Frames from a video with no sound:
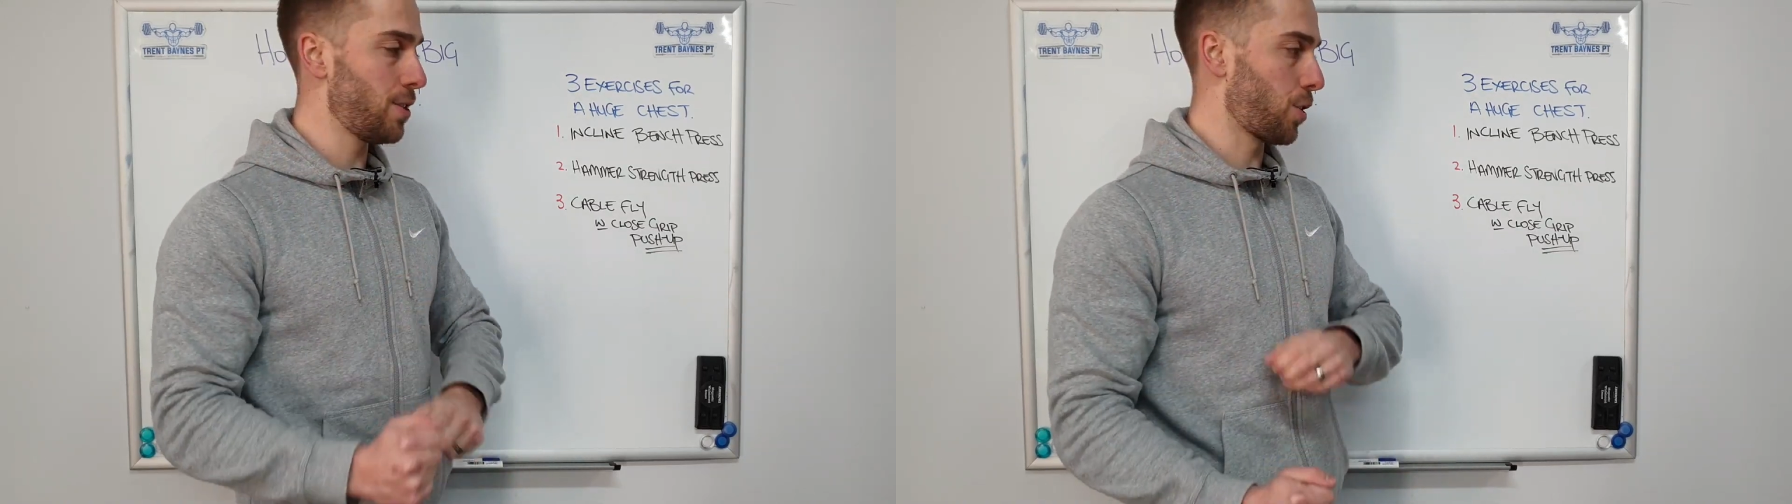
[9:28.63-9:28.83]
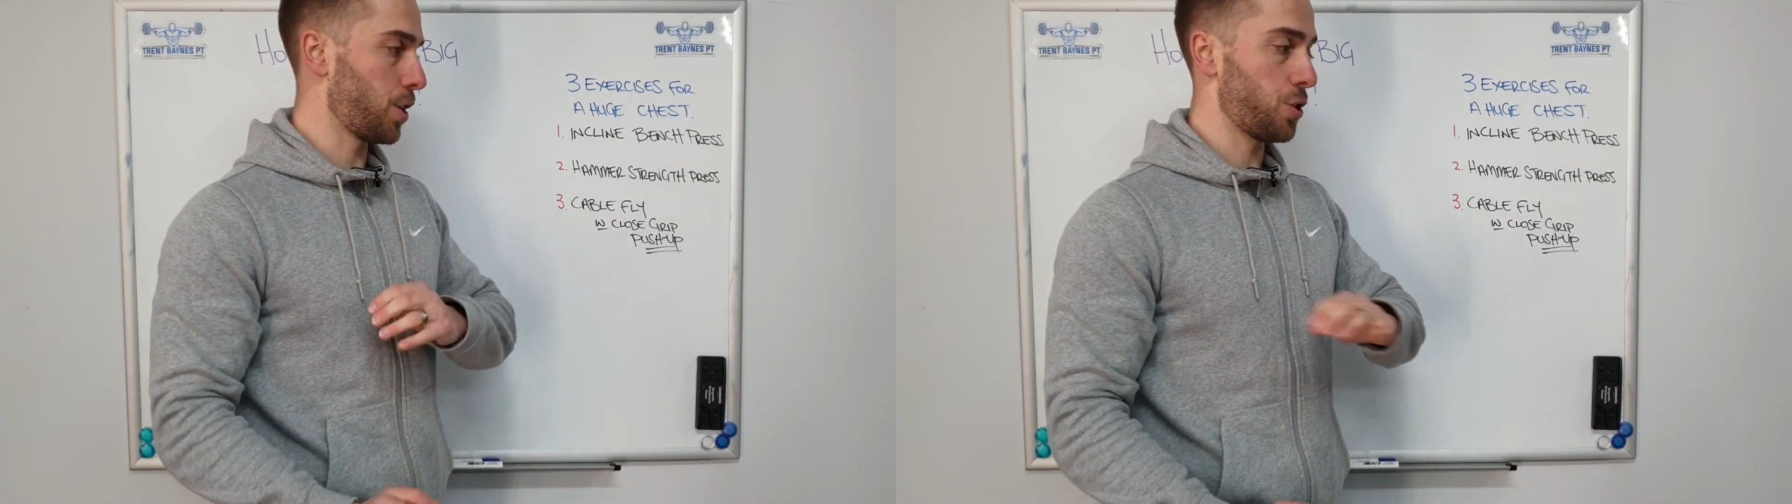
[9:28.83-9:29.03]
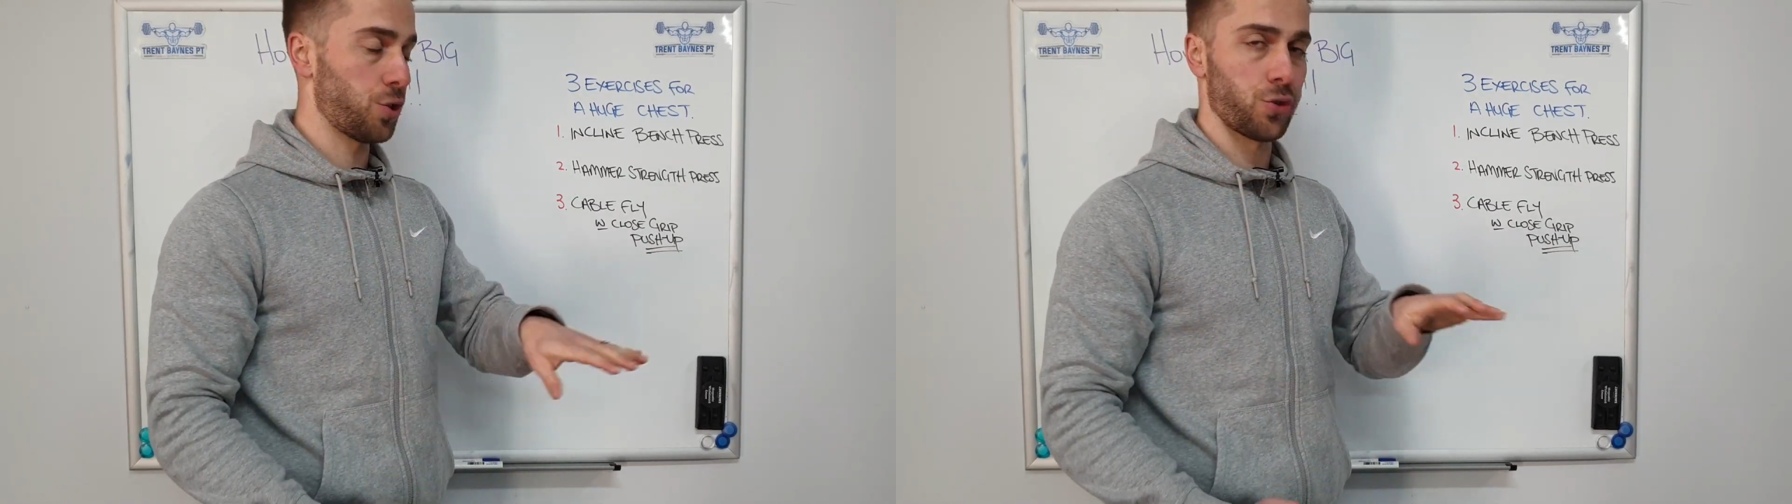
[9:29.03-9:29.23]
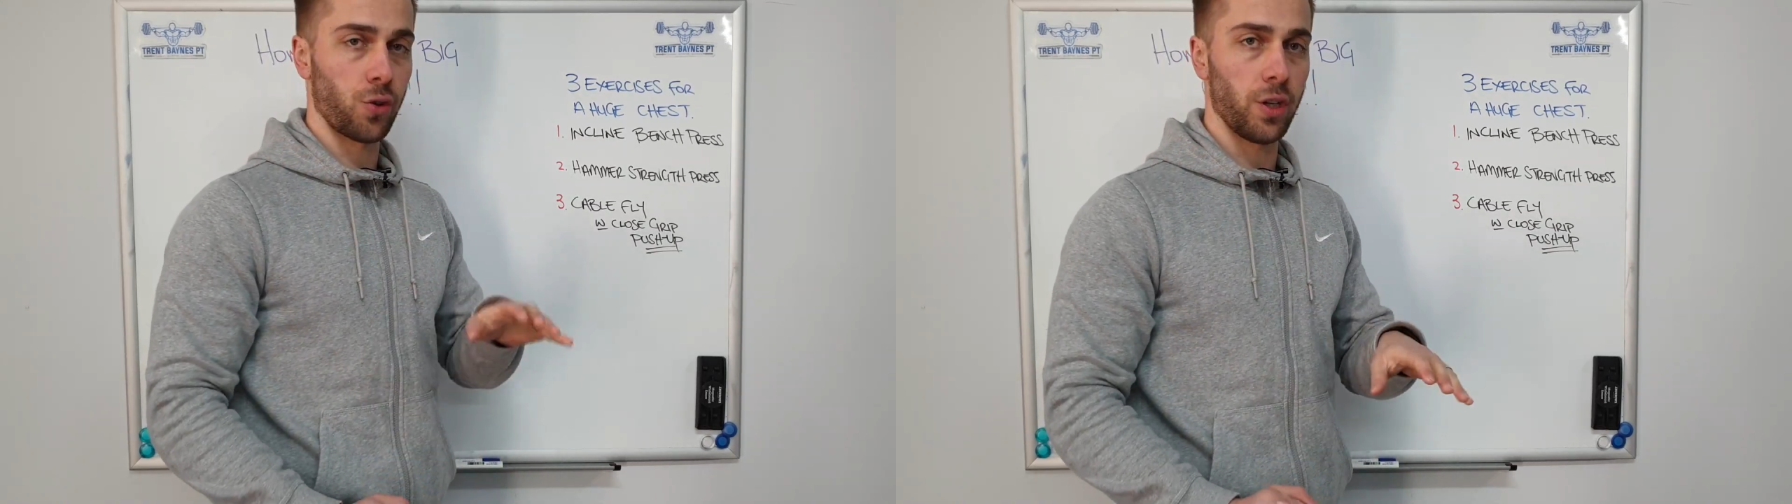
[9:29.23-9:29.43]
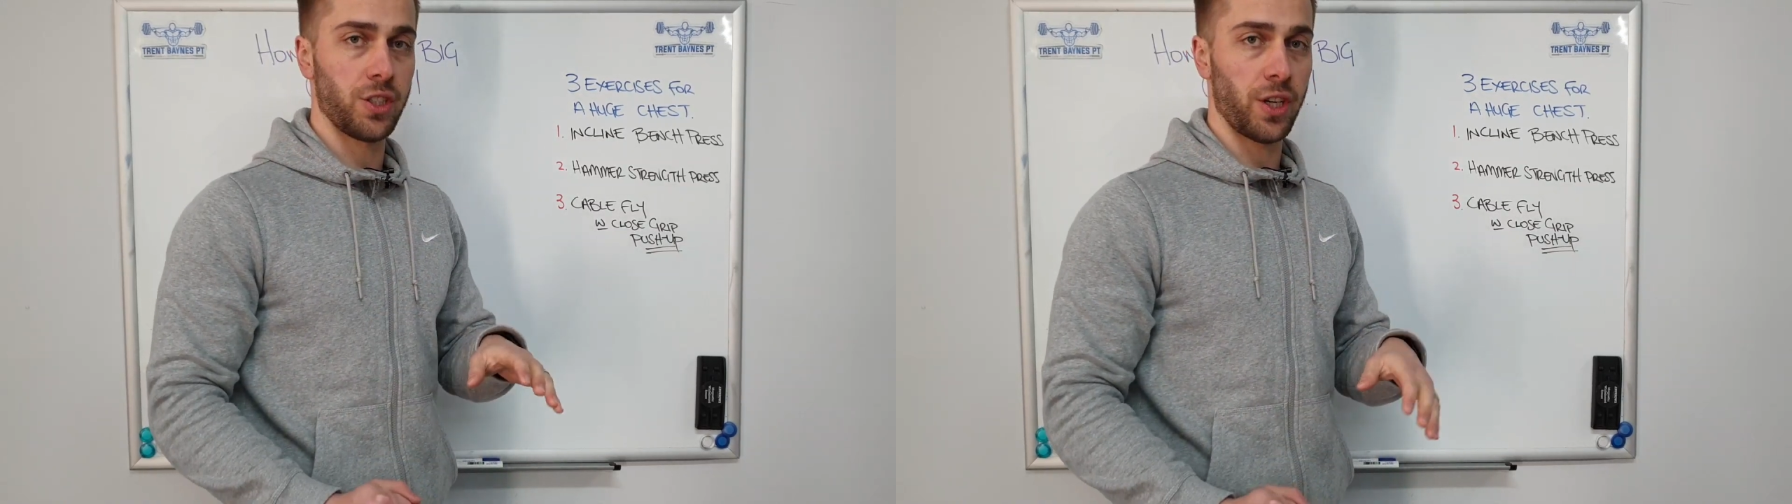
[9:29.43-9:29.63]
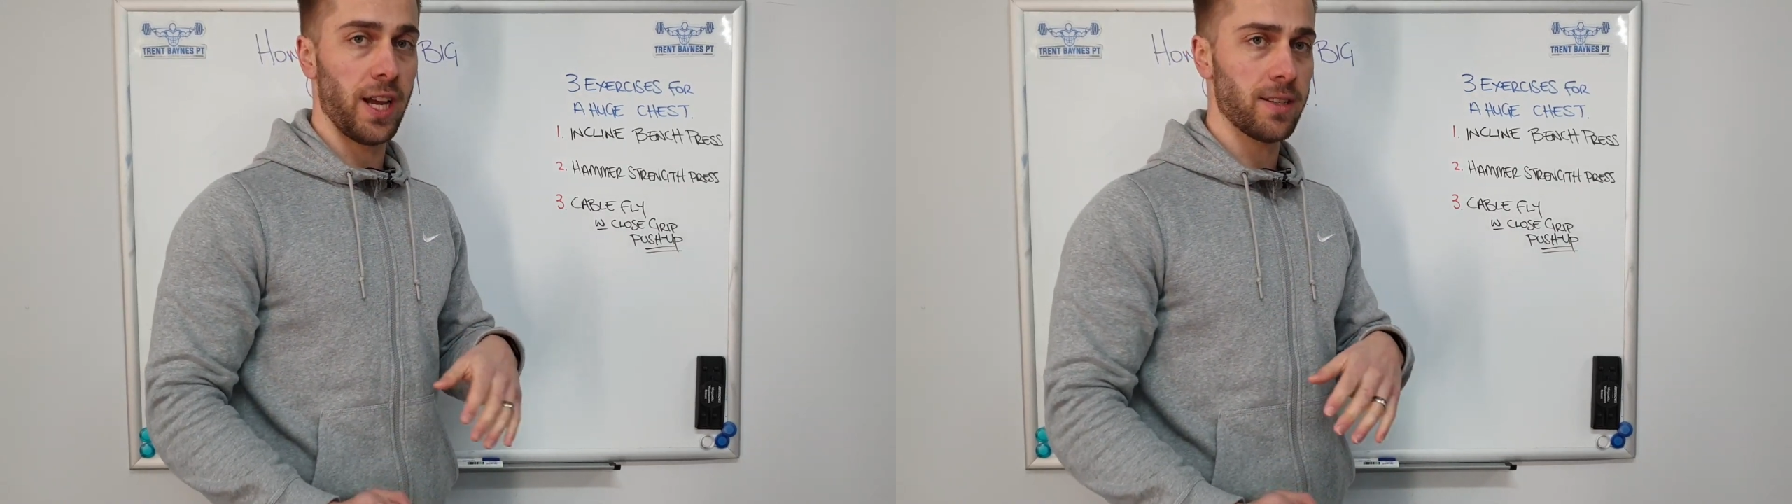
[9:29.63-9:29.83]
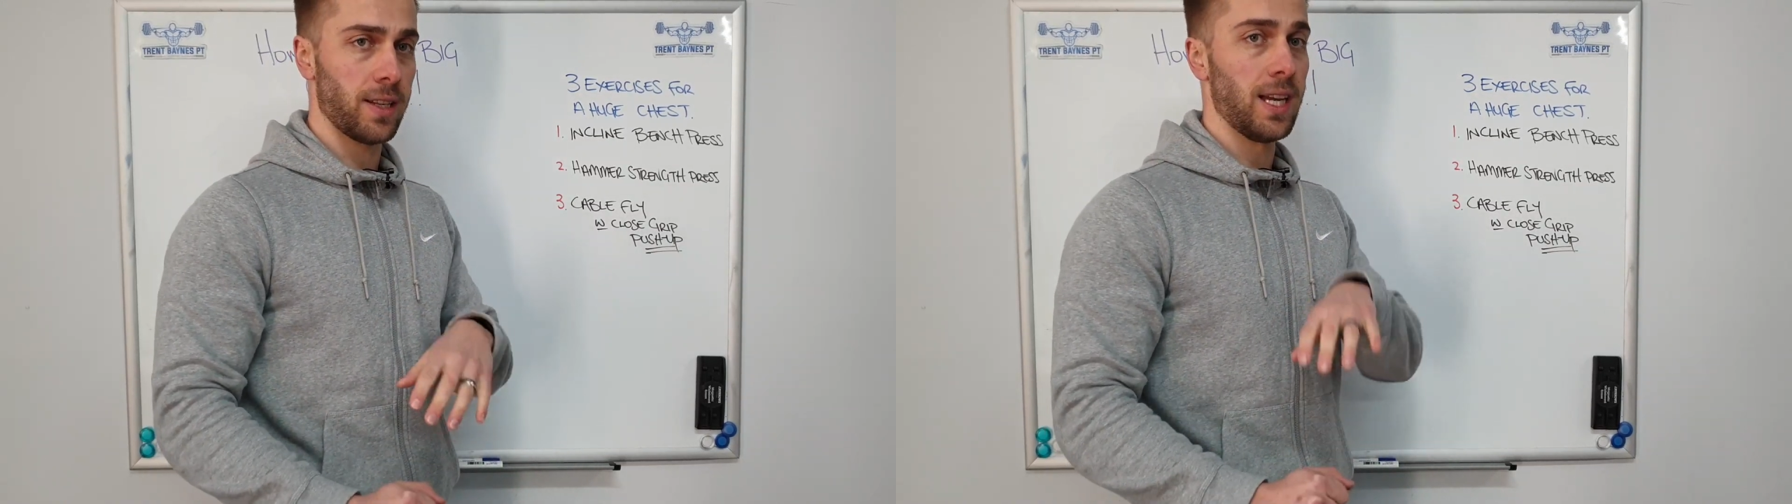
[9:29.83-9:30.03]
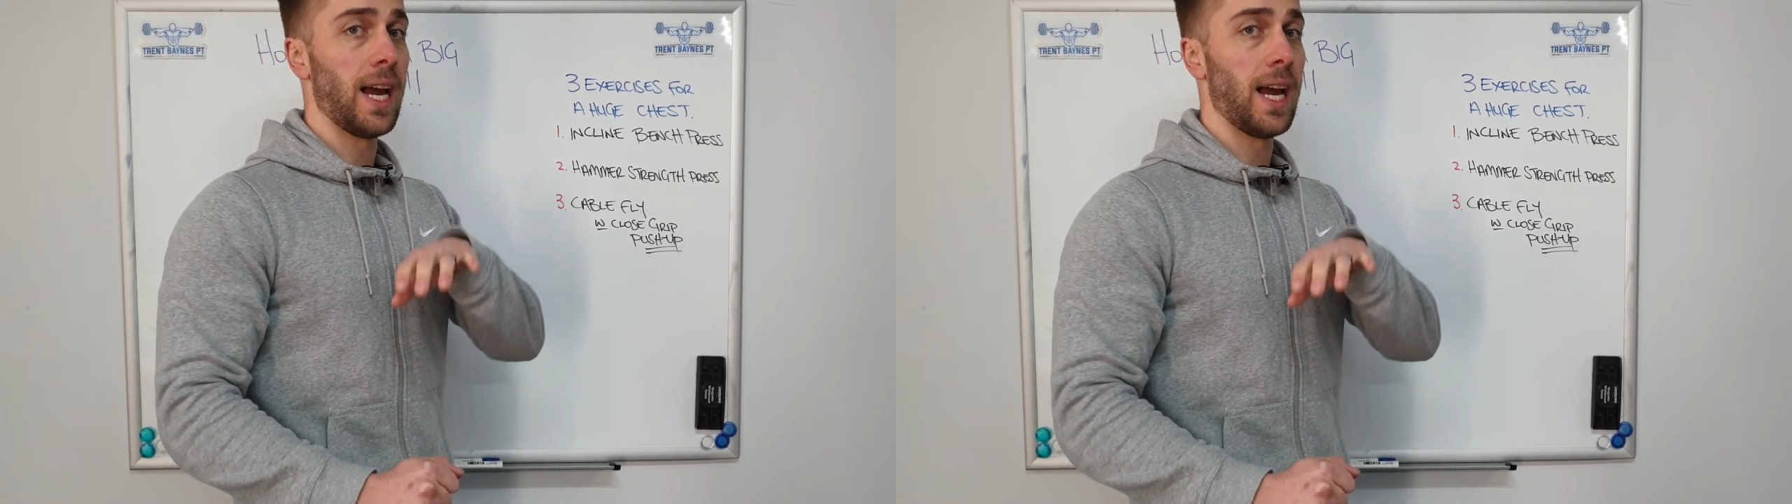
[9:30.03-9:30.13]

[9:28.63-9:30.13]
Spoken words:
is going to destroy your chest